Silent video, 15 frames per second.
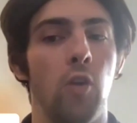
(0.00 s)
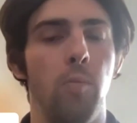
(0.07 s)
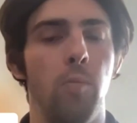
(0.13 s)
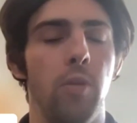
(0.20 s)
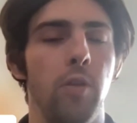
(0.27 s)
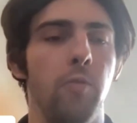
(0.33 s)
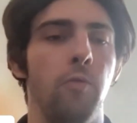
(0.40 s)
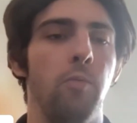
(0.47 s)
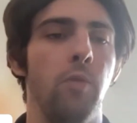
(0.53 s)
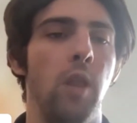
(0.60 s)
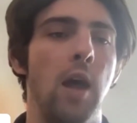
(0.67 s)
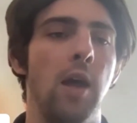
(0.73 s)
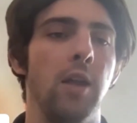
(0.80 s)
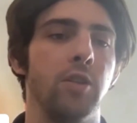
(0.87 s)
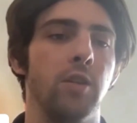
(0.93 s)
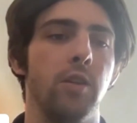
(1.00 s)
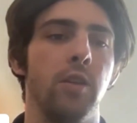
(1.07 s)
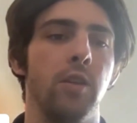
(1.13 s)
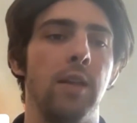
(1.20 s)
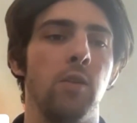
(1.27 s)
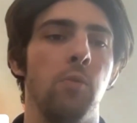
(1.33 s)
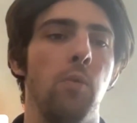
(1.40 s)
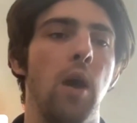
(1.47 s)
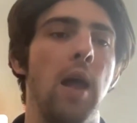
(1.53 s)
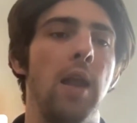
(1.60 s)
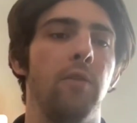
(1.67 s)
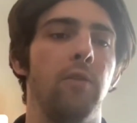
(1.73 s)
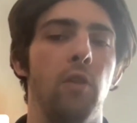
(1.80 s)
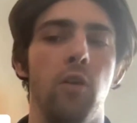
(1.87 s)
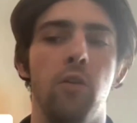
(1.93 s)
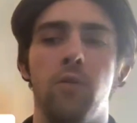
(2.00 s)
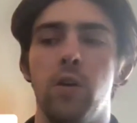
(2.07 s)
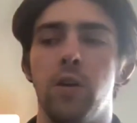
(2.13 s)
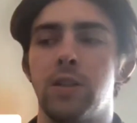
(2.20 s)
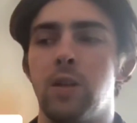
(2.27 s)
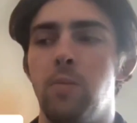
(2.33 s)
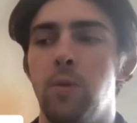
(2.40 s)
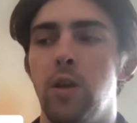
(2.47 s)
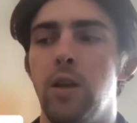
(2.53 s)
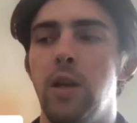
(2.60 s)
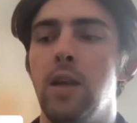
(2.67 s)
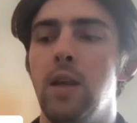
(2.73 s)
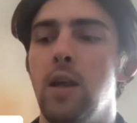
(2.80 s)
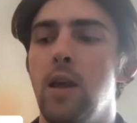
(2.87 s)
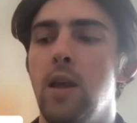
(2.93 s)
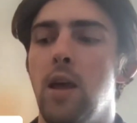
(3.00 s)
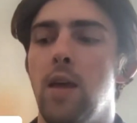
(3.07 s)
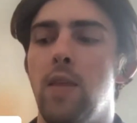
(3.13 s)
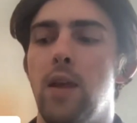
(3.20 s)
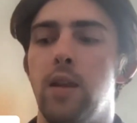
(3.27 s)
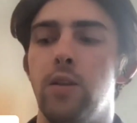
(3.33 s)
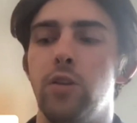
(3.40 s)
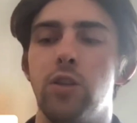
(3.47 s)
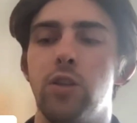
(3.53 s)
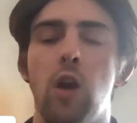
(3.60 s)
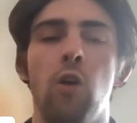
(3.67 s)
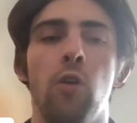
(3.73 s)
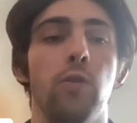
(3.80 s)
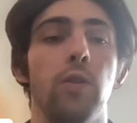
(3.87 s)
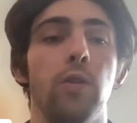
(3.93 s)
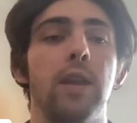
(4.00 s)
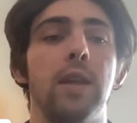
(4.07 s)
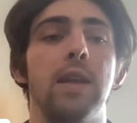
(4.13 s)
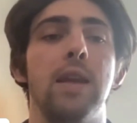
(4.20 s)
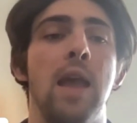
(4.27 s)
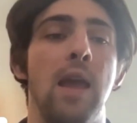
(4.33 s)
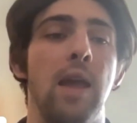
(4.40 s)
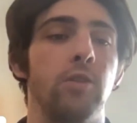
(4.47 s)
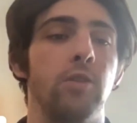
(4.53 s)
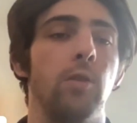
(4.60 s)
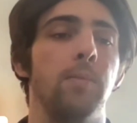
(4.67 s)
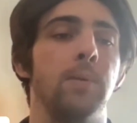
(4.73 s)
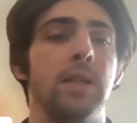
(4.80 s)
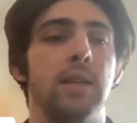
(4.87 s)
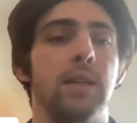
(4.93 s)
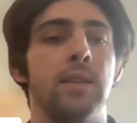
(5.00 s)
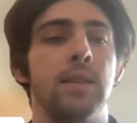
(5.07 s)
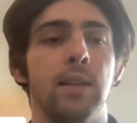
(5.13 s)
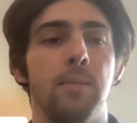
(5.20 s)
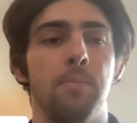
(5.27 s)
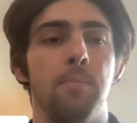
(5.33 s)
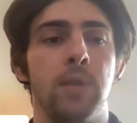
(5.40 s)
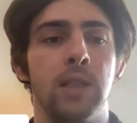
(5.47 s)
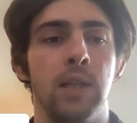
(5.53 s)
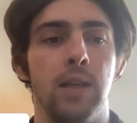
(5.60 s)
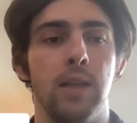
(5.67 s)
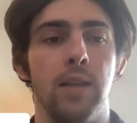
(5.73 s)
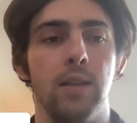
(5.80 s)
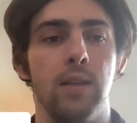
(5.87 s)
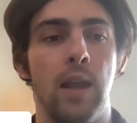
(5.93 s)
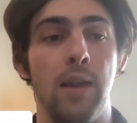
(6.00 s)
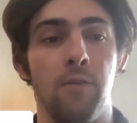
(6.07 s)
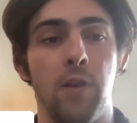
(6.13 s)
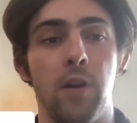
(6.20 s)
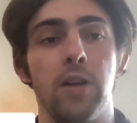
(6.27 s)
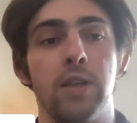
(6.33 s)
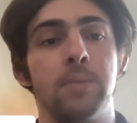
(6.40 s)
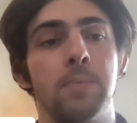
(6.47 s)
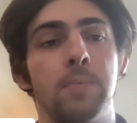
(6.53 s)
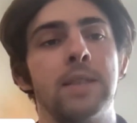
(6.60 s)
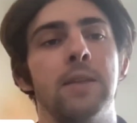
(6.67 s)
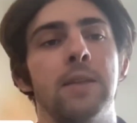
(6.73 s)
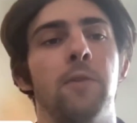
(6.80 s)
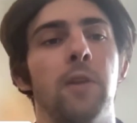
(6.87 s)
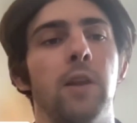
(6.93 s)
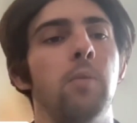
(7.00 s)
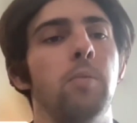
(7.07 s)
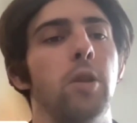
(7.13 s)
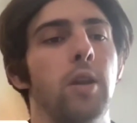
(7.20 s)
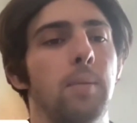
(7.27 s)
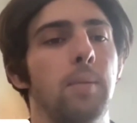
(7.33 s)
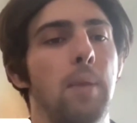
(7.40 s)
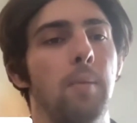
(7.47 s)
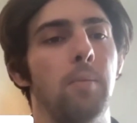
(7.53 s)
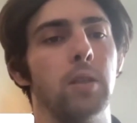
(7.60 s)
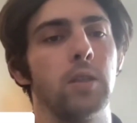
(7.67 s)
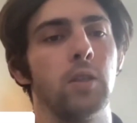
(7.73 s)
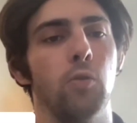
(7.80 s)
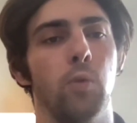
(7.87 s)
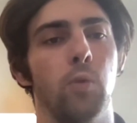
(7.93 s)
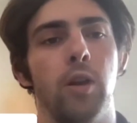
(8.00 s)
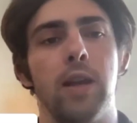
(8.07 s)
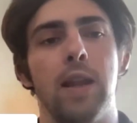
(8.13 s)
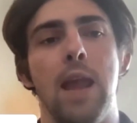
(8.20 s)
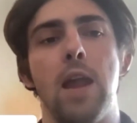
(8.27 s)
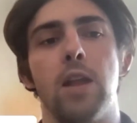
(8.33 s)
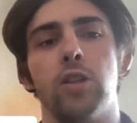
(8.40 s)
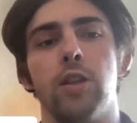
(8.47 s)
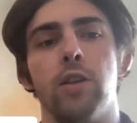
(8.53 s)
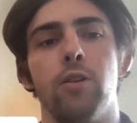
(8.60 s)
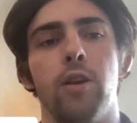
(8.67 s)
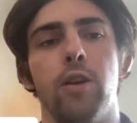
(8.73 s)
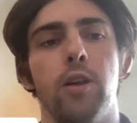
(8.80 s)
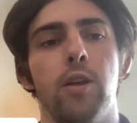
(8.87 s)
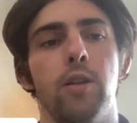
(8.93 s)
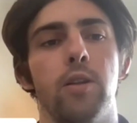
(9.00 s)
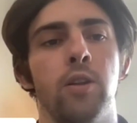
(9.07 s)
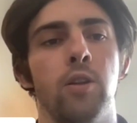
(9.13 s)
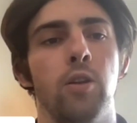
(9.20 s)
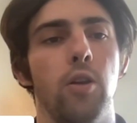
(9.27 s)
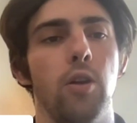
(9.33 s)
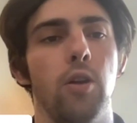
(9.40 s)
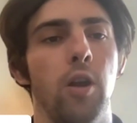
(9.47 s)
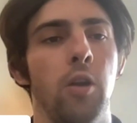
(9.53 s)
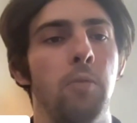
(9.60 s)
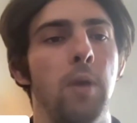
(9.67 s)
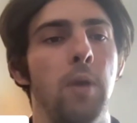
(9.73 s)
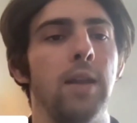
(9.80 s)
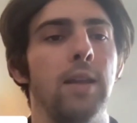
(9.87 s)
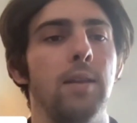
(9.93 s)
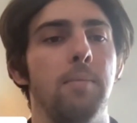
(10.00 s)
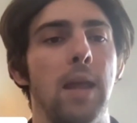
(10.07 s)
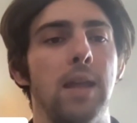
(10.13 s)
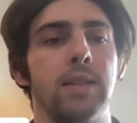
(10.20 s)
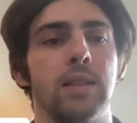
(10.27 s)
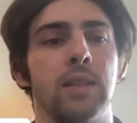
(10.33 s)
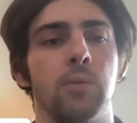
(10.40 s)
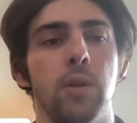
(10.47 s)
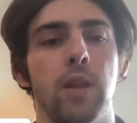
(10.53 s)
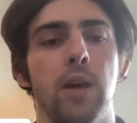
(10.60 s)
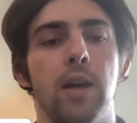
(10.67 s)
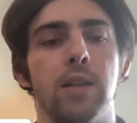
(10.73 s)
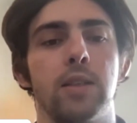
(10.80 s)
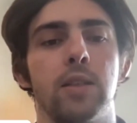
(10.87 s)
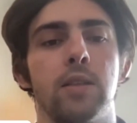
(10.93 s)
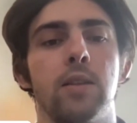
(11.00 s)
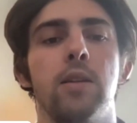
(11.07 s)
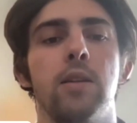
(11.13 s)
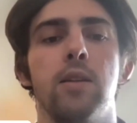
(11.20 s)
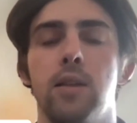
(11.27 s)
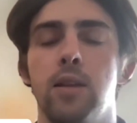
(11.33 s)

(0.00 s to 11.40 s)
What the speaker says: from the larger, like the wider Flowverse community, and then only airdropped it to like very specific community members who were engaging on a regular basis with. Yeah,